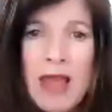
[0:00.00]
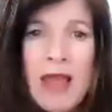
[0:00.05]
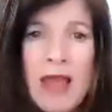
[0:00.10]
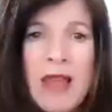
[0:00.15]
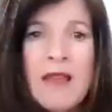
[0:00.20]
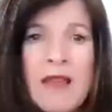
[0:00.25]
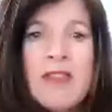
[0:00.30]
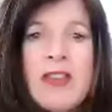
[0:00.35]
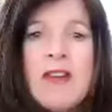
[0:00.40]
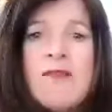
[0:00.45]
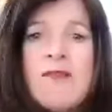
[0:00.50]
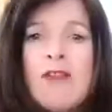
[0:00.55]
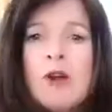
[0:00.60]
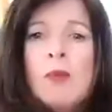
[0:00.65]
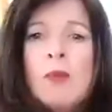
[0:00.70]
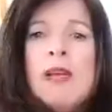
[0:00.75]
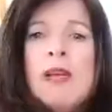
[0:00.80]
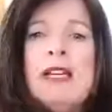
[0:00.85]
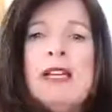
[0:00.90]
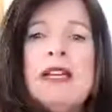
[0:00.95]
Therefore,
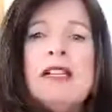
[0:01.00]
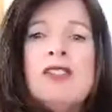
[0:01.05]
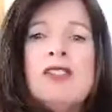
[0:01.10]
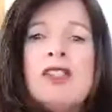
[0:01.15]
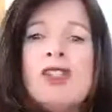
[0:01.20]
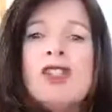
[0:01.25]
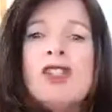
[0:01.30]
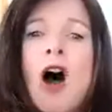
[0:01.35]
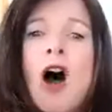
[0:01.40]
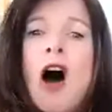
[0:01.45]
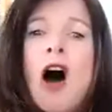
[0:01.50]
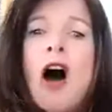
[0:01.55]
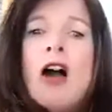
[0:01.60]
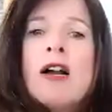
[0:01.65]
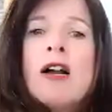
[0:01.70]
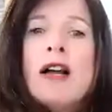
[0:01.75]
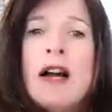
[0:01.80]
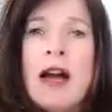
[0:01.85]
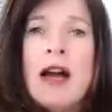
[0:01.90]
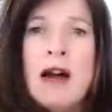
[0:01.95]
we need to
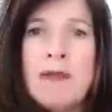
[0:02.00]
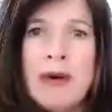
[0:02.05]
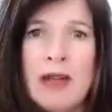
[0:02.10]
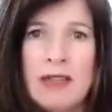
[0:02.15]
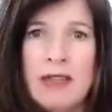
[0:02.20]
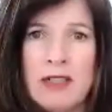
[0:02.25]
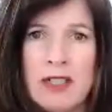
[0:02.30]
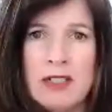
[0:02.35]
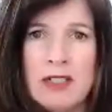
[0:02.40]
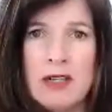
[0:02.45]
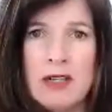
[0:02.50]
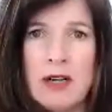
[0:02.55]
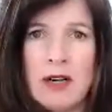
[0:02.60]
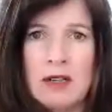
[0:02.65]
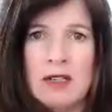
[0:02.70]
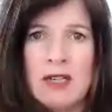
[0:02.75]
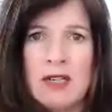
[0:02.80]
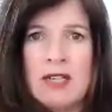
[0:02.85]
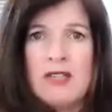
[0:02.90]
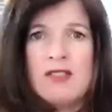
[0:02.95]
talk about the
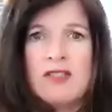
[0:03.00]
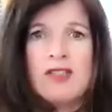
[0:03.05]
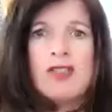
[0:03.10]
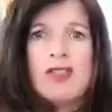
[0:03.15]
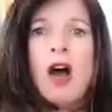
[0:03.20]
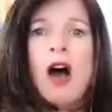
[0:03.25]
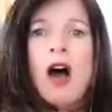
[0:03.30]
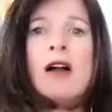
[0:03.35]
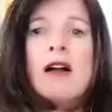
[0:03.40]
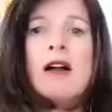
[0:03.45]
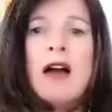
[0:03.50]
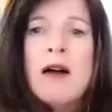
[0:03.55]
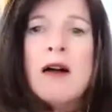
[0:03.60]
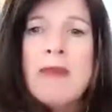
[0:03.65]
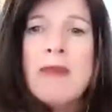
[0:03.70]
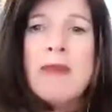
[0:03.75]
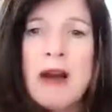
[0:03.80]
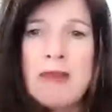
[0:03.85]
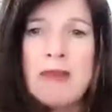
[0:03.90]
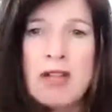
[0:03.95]
darkness, talk
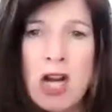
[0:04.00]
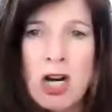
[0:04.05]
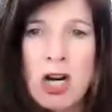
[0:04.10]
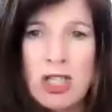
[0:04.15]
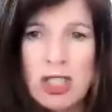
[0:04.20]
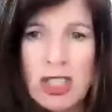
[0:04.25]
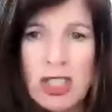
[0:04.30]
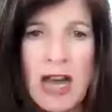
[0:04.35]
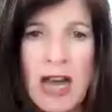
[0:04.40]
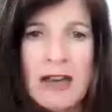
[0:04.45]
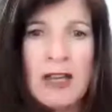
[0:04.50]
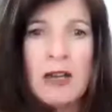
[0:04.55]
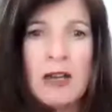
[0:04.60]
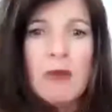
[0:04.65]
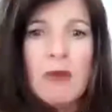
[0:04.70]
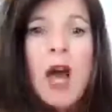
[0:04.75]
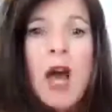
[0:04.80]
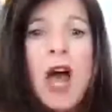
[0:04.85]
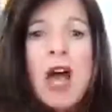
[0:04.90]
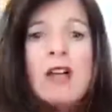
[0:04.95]
about our
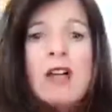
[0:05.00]
shadow,